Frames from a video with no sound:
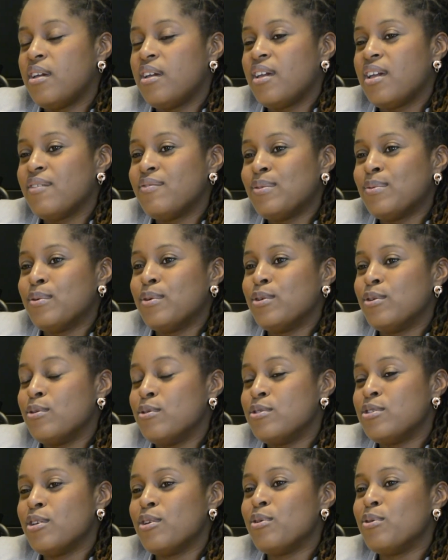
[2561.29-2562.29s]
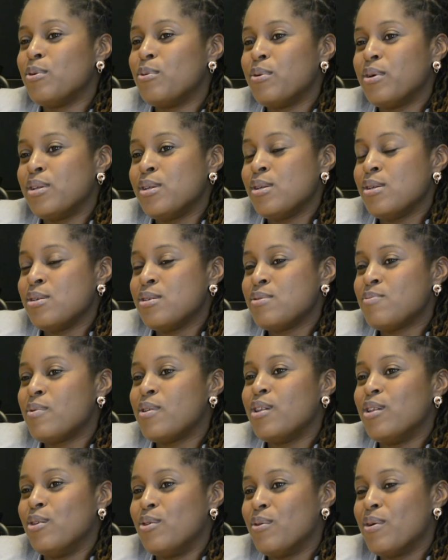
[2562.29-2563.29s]
everyone knows, they don't know what it is, but
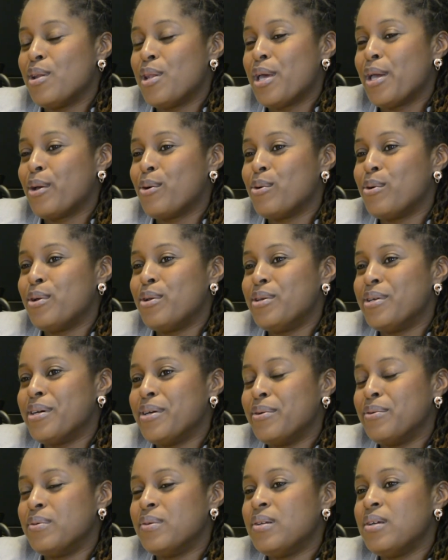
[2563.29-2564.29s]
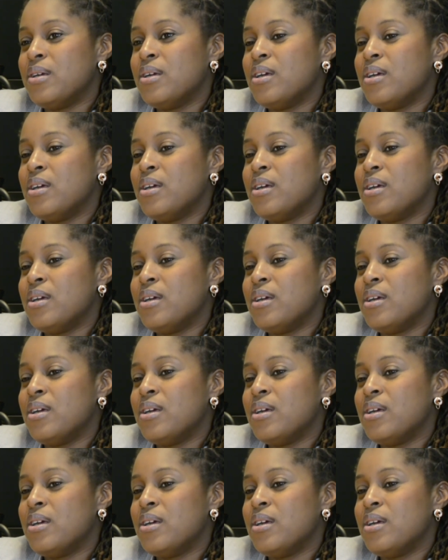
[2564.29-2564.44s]
they know I like oil down,